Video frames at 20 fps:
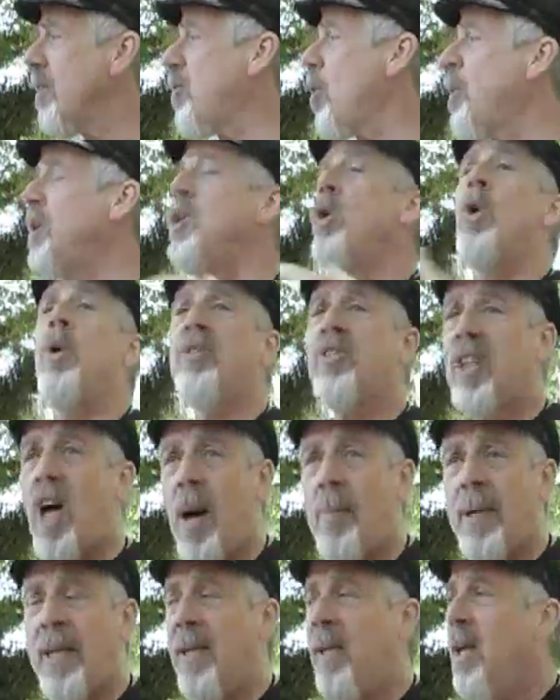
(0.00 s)
So we knew it was
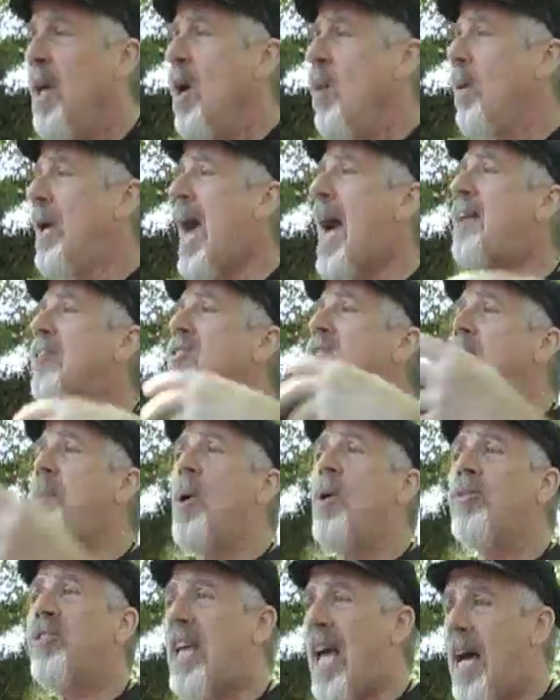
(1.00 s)
coming. We had a
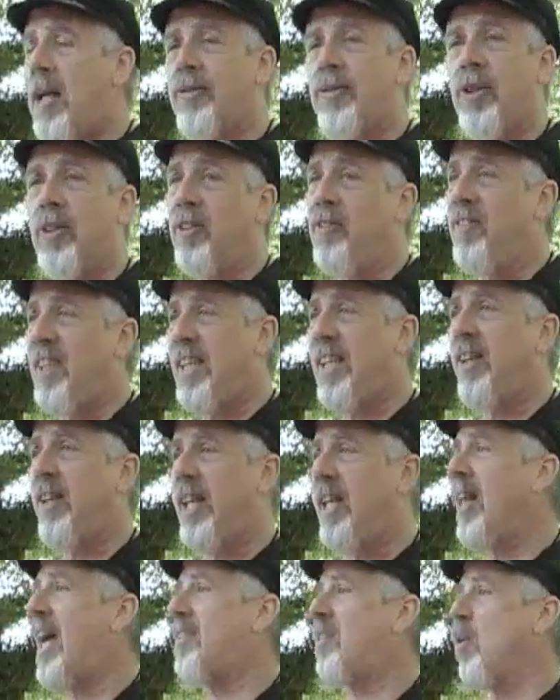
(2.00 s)
spokes council
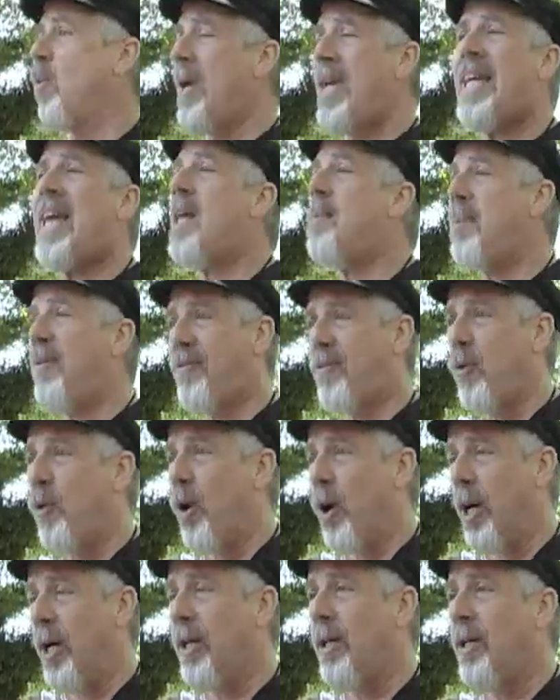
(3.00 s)
conveniently like the weekend
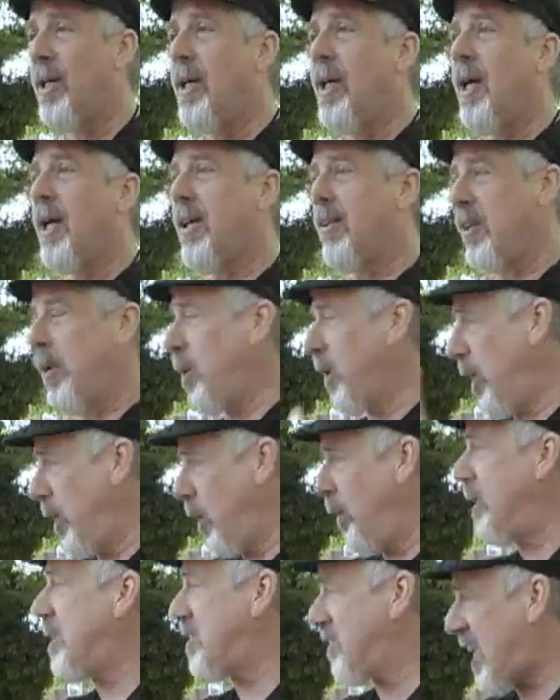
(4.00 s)
before, because they were going to
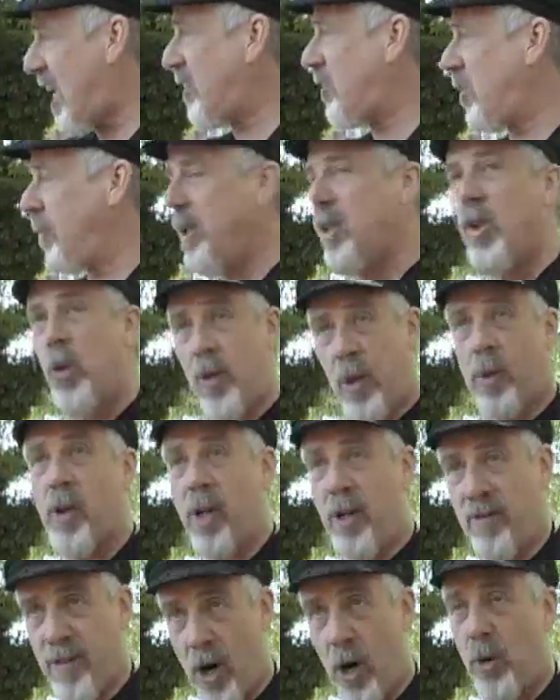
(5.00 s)
go into session. We knew they were
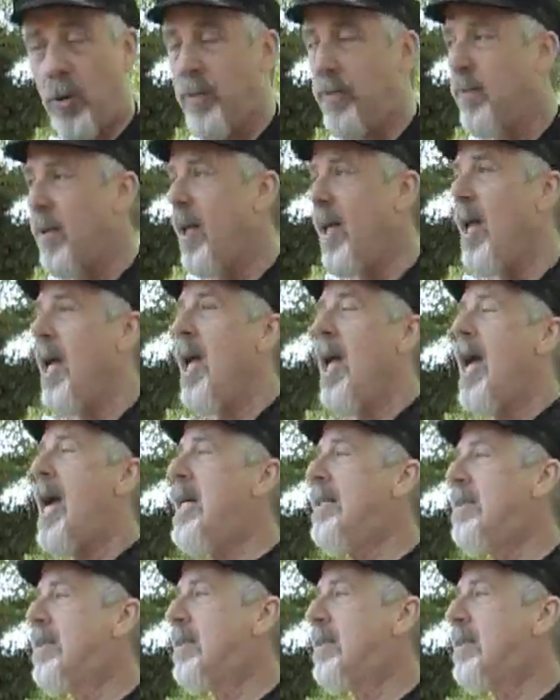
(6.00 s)
going to vote. And